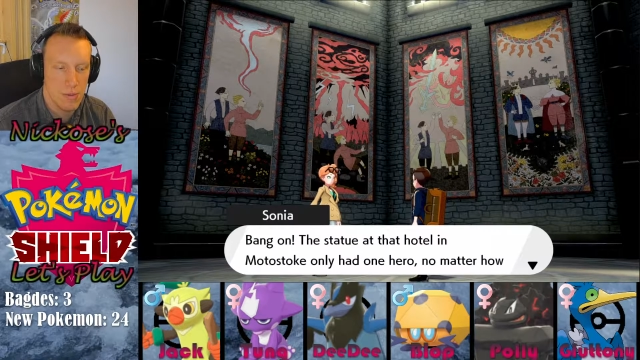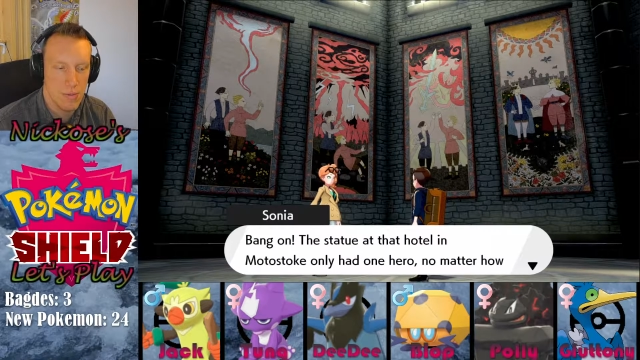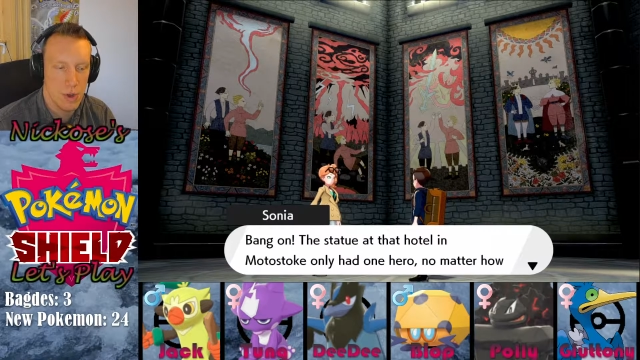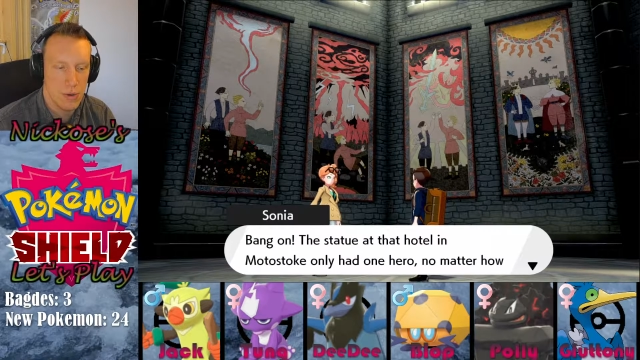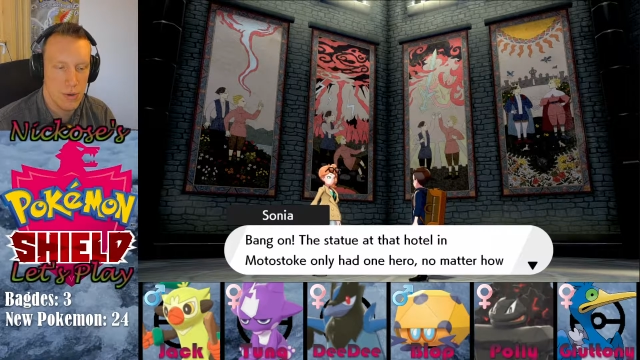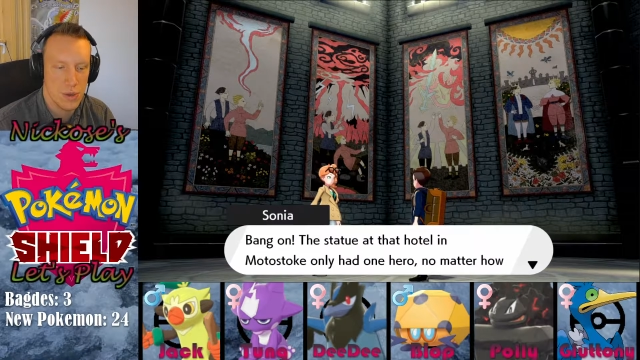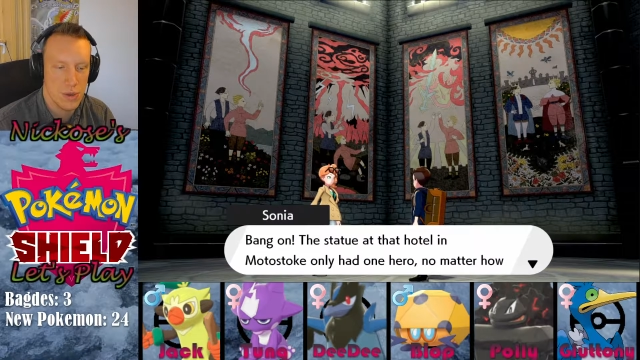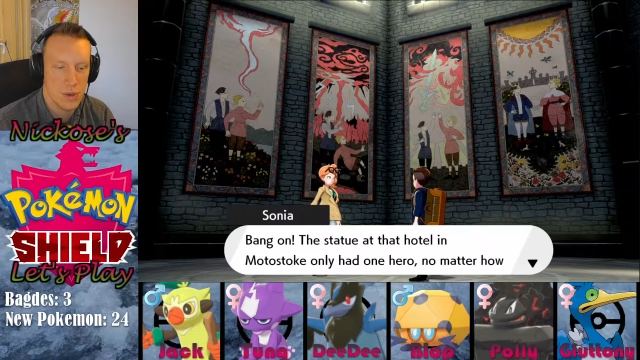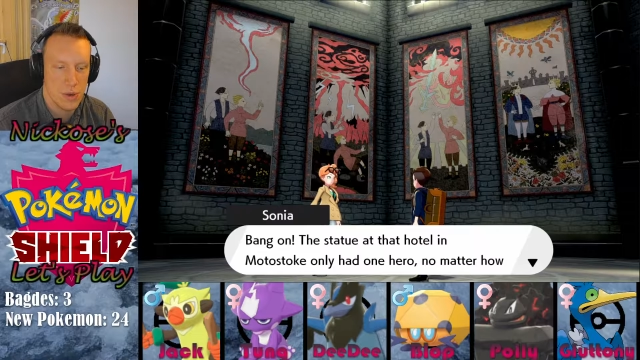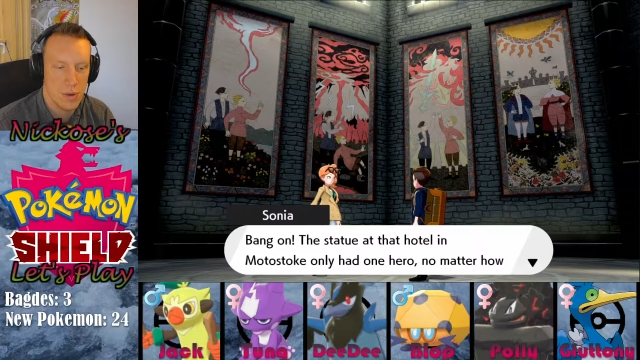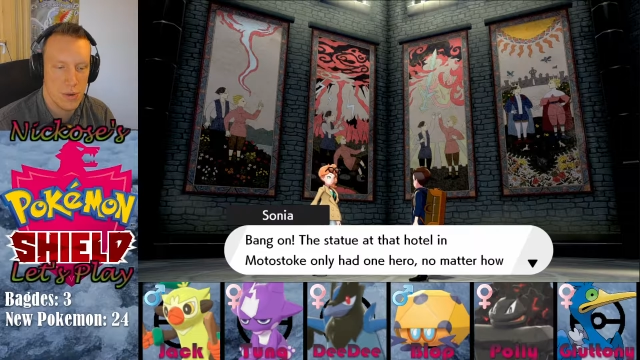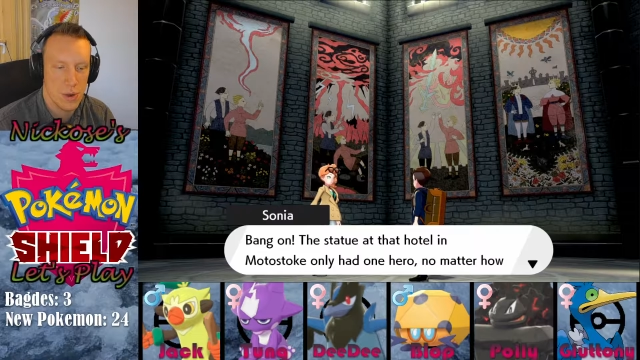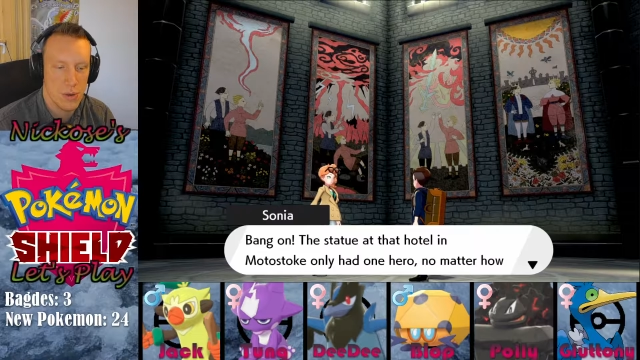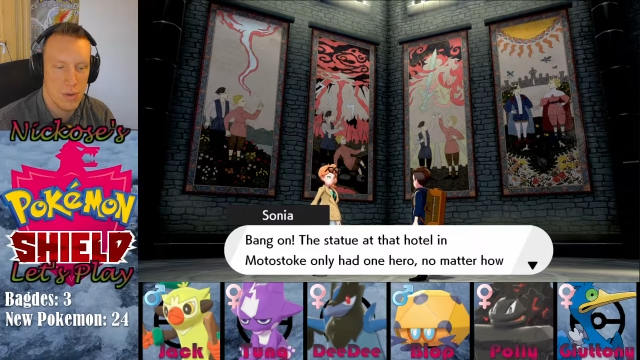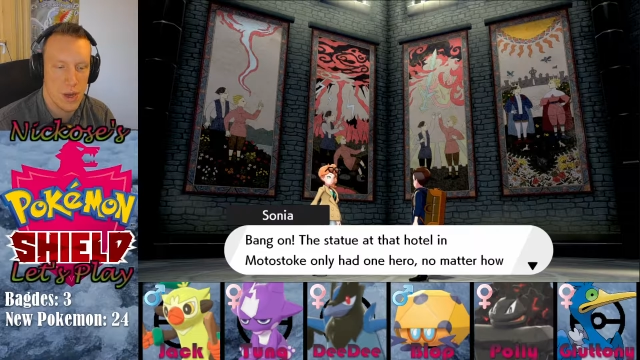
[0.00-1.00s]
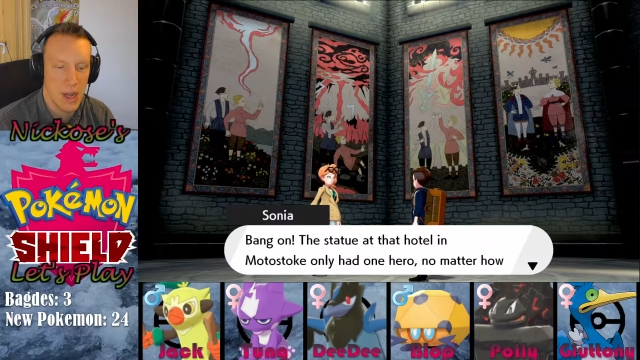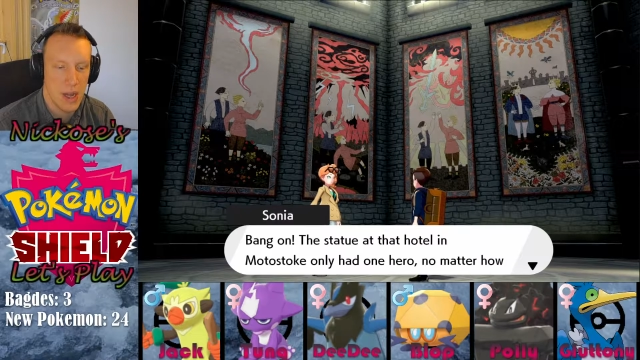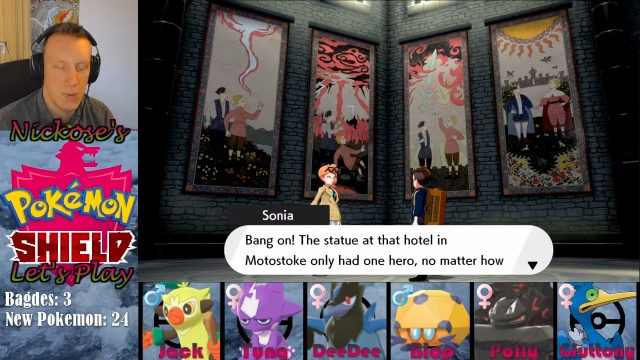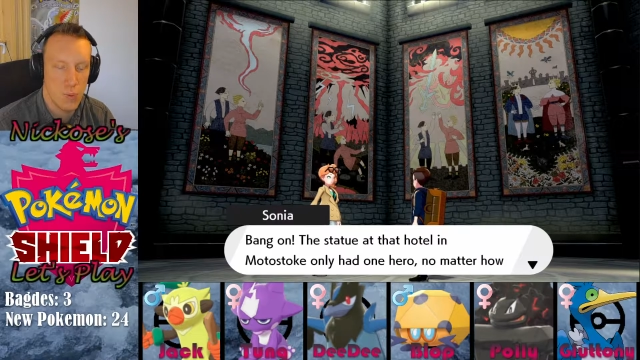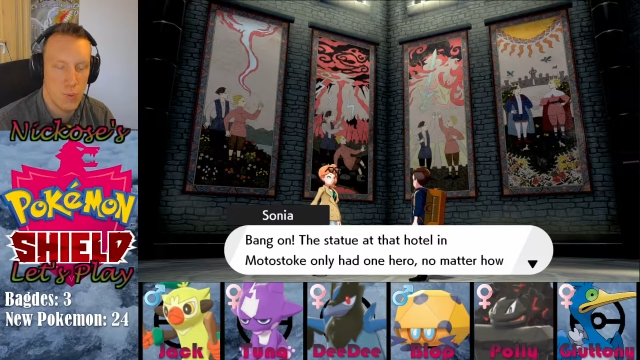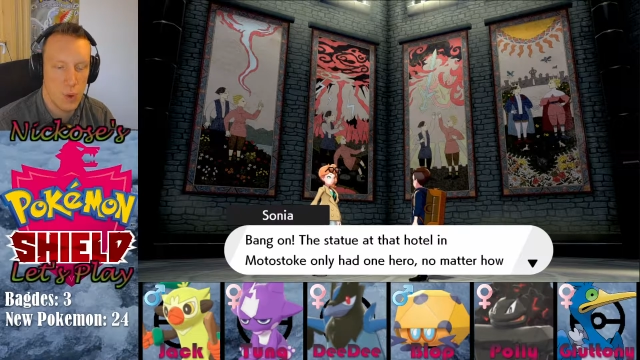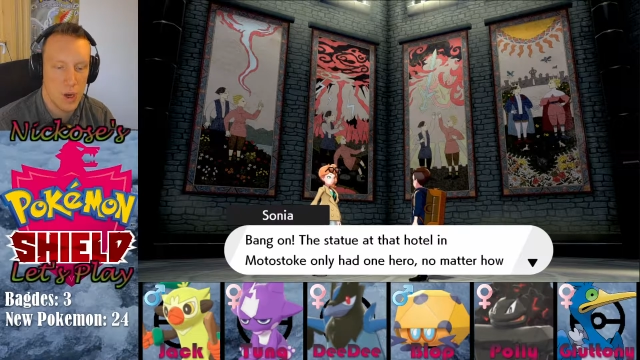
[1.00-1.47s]
Motostoke only had
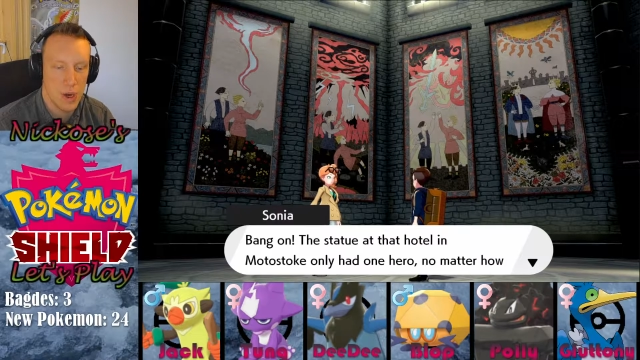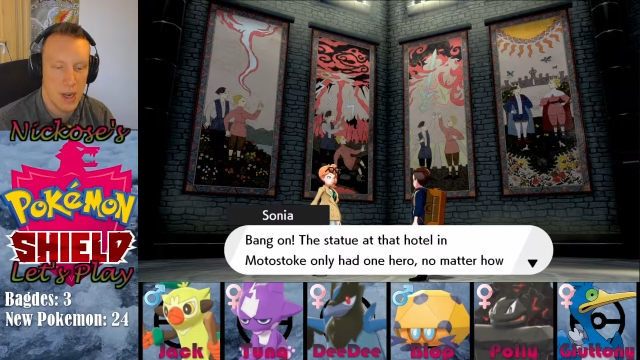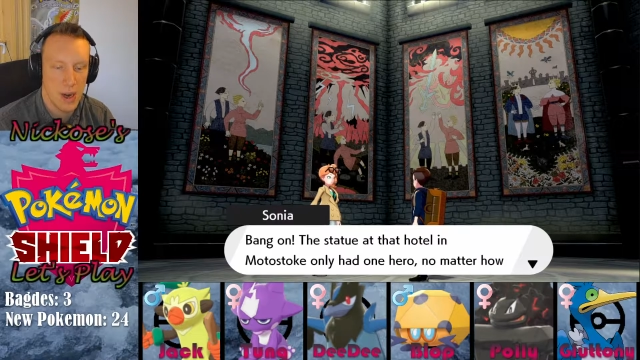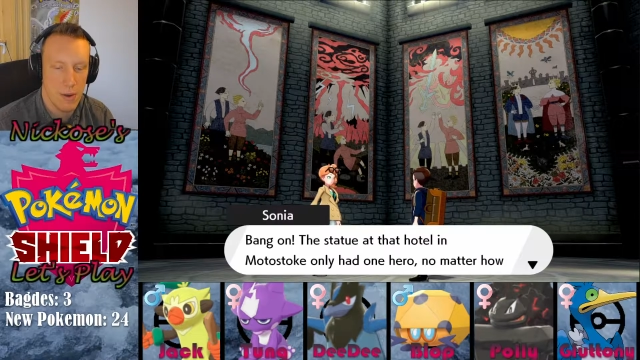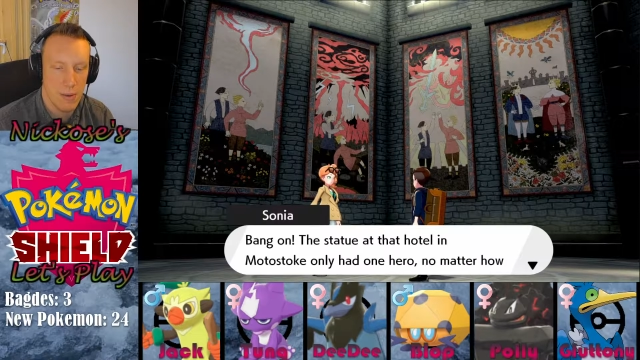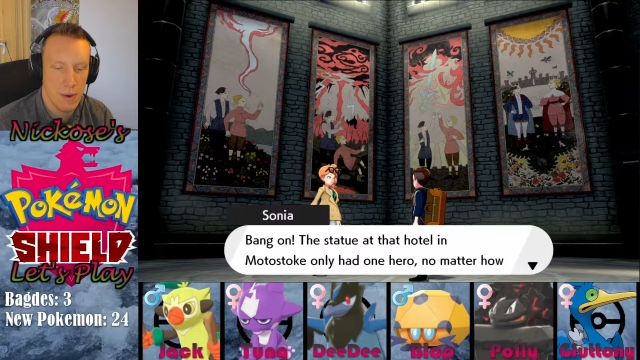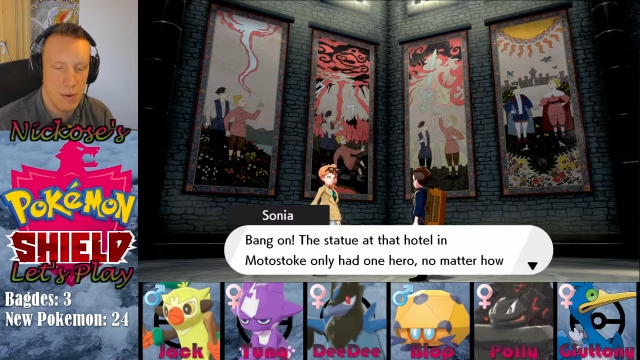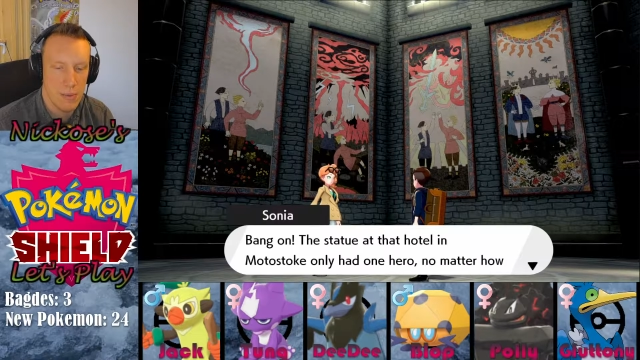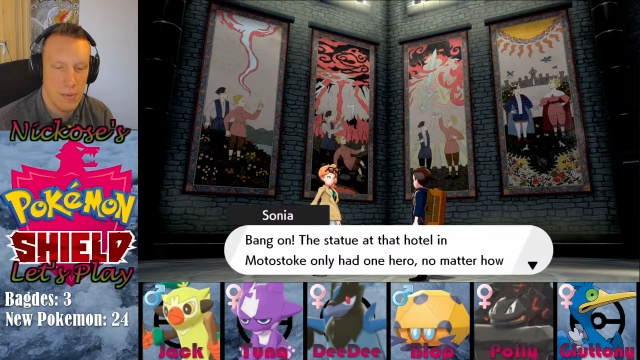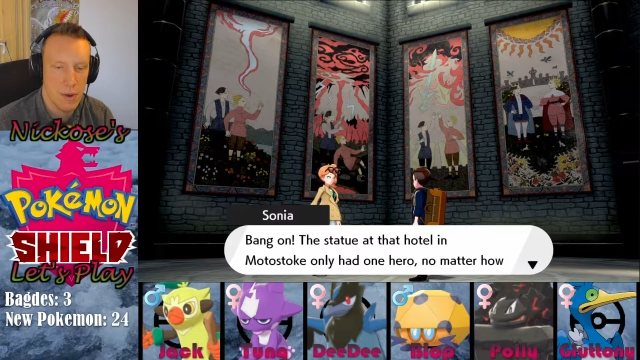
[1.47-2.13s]
one hero,